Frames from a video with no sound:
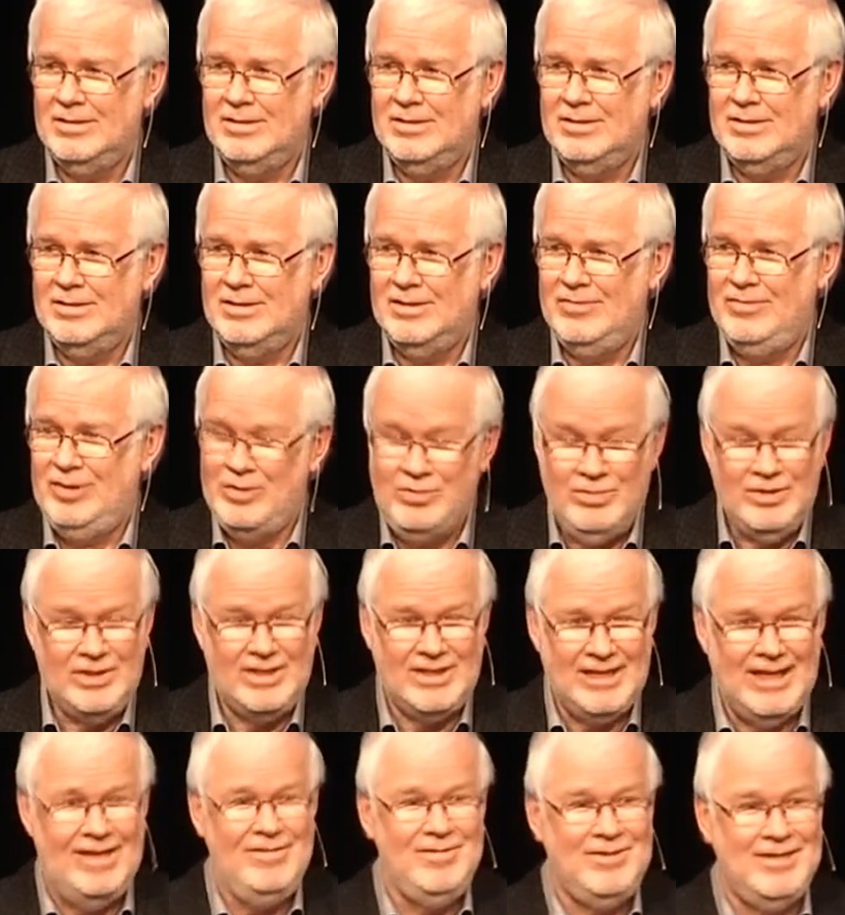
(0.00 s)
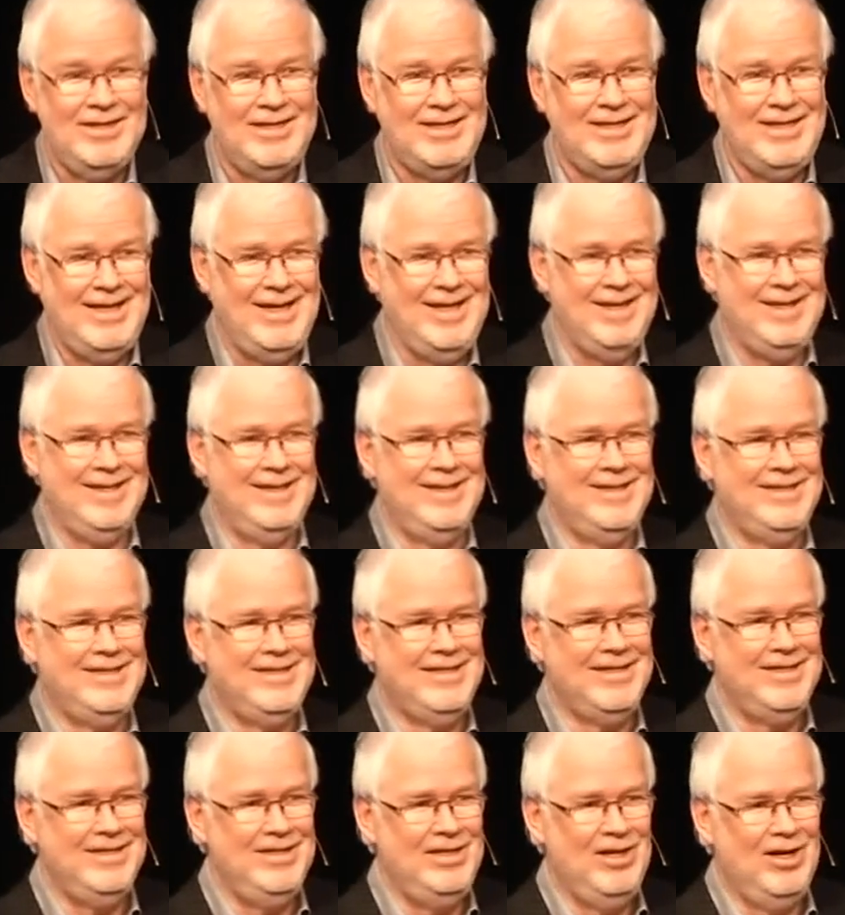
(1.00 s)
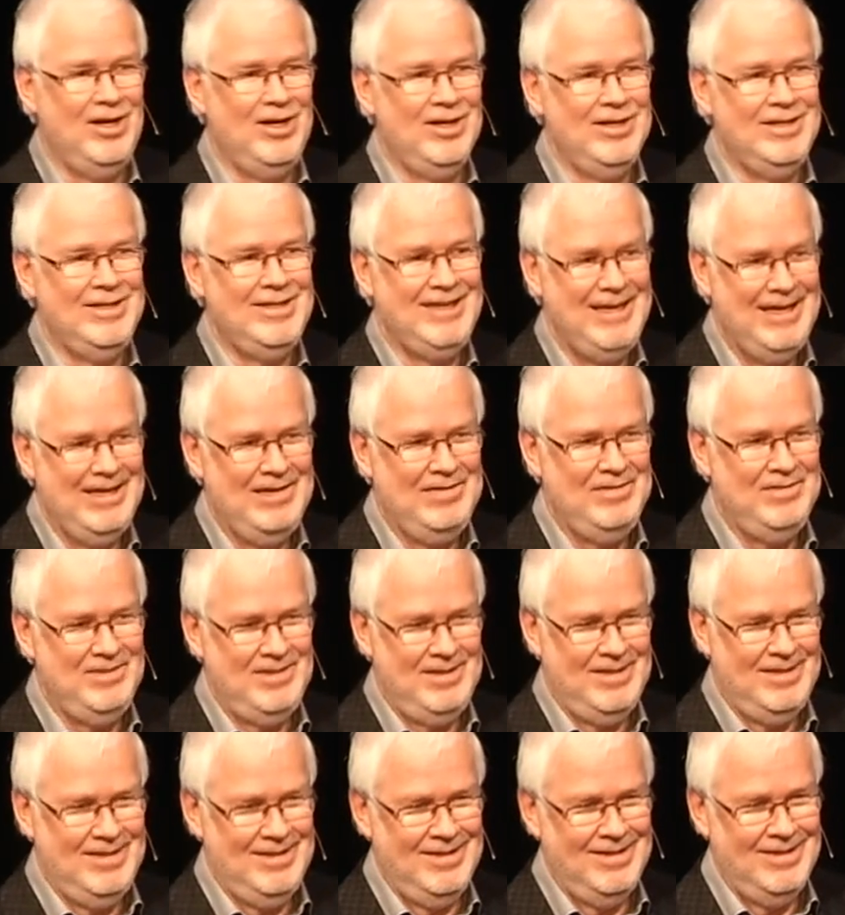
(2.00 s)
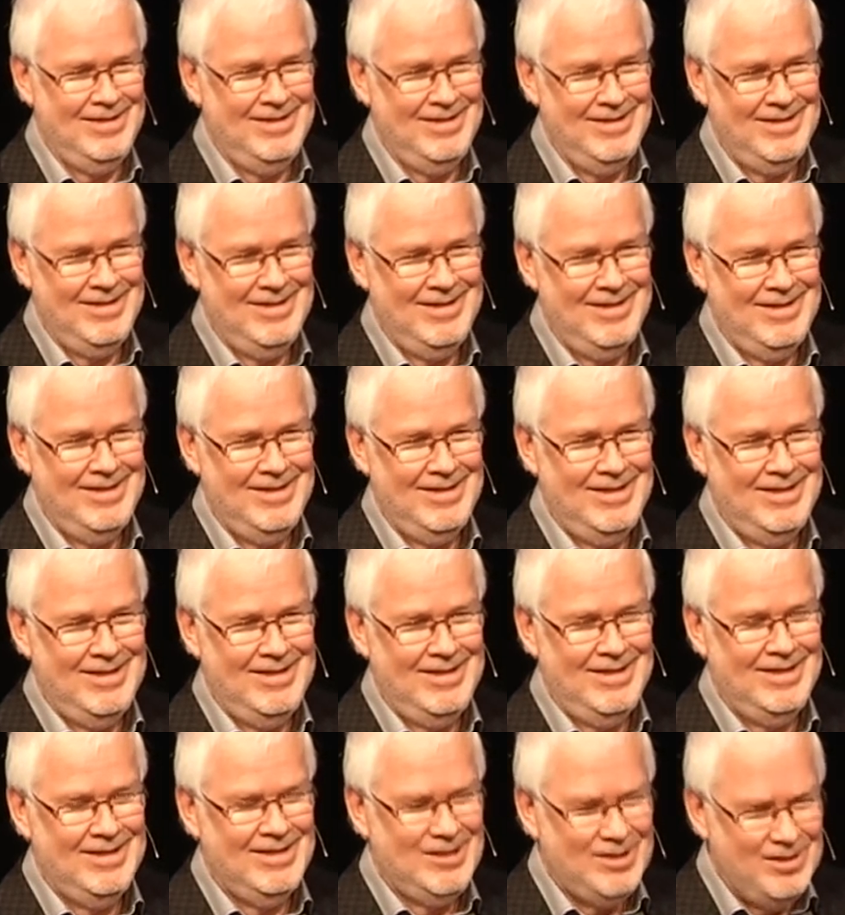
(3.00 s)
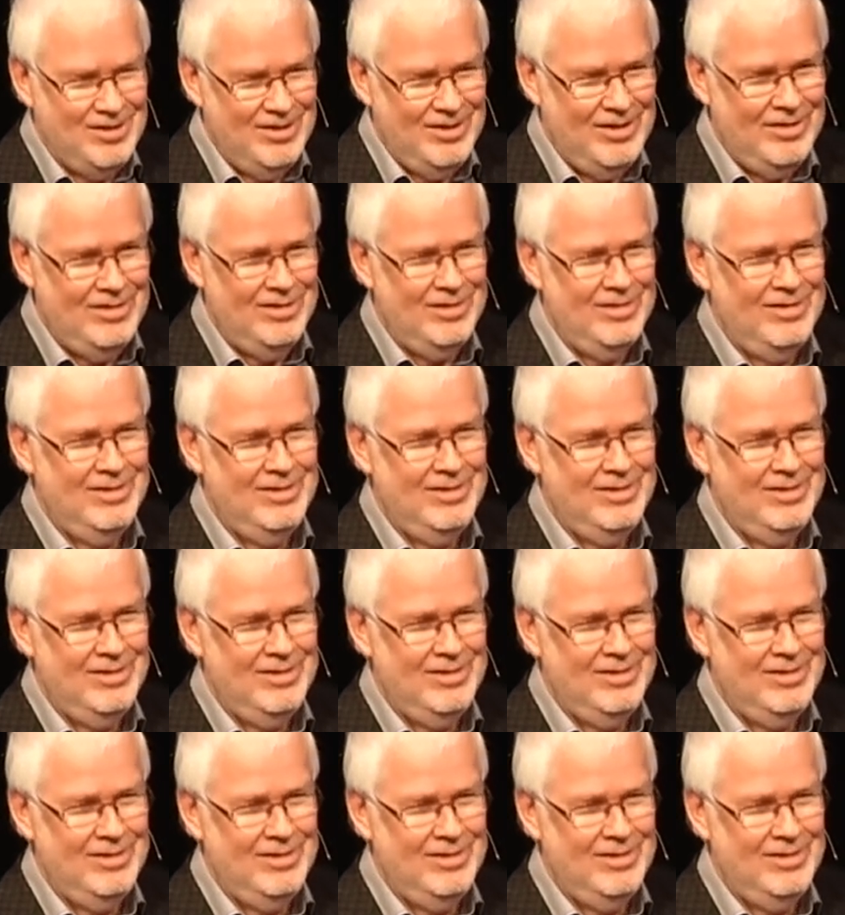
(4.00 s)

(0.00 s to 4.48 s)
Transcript: Have you received it yet as God's gift to you?